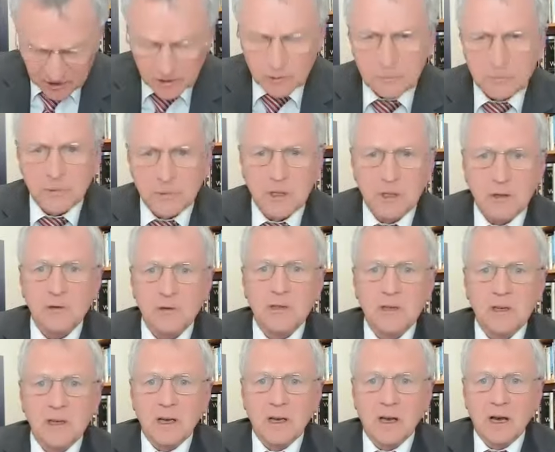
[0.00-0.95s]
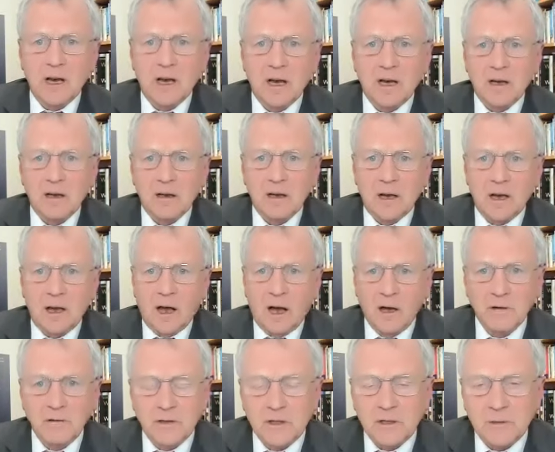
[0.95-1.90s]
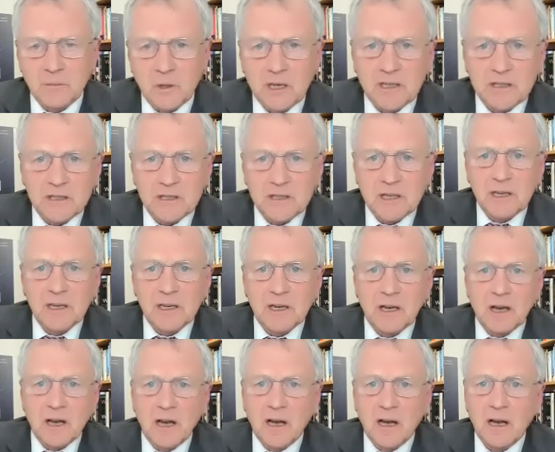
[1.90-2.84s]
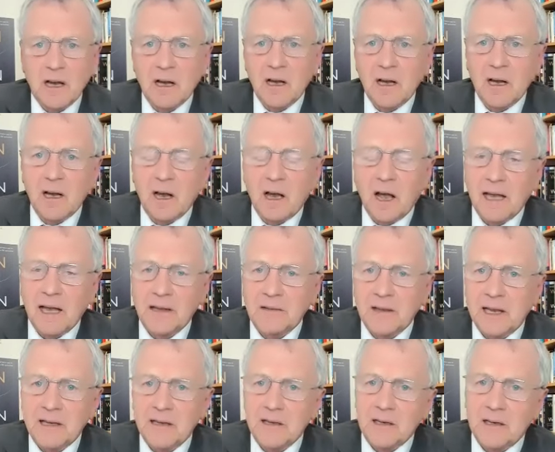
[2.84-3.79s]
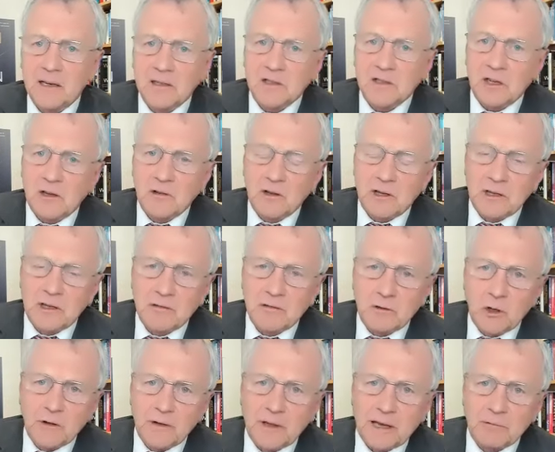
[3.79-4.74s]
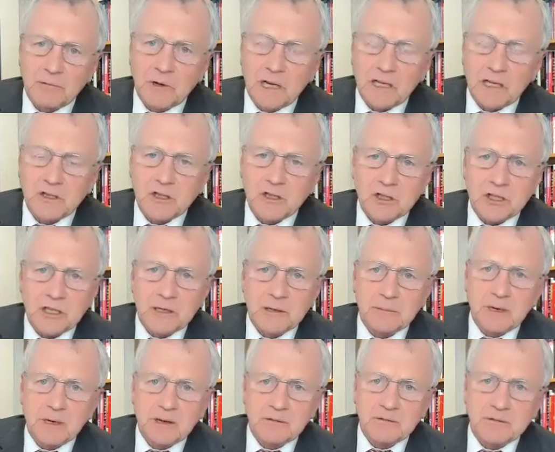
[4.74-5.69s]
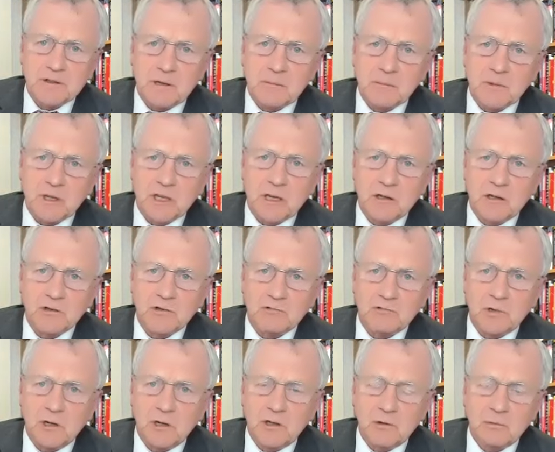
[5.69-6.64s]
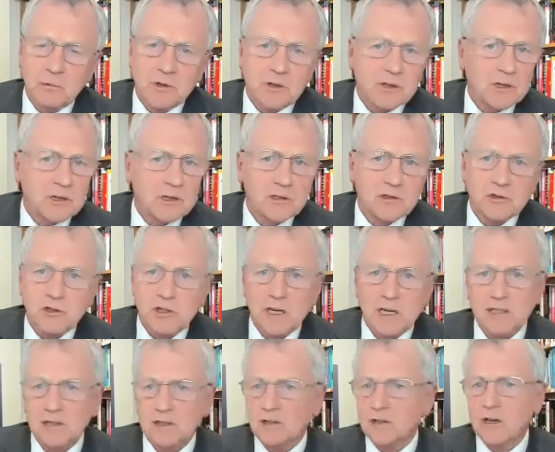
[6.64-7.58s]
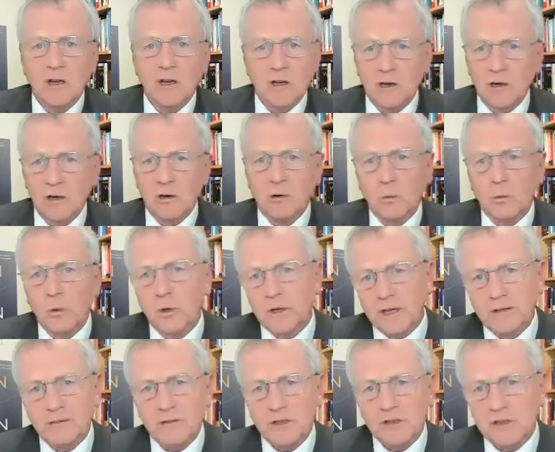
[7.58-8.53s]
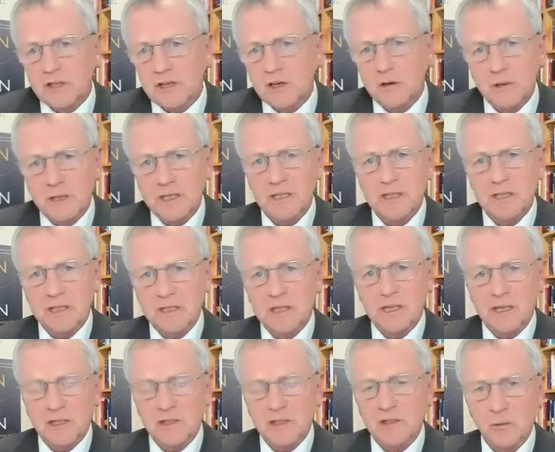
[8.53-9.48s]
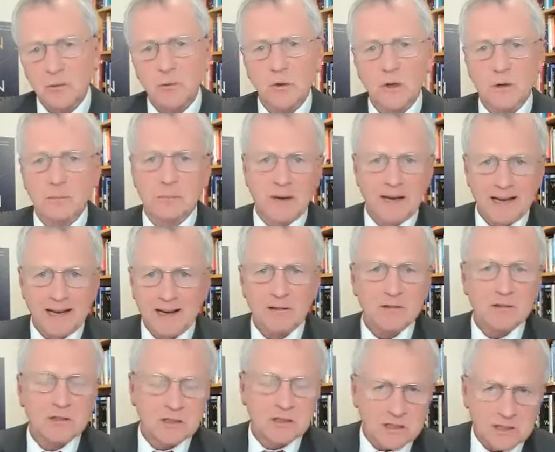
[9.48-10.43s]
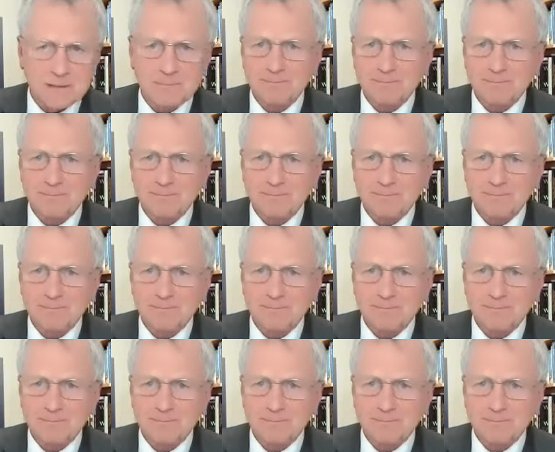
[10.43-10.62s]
you build over the meeting, and then so that you've got that relationship if something goes wrong with the contract or whatever. So it's all about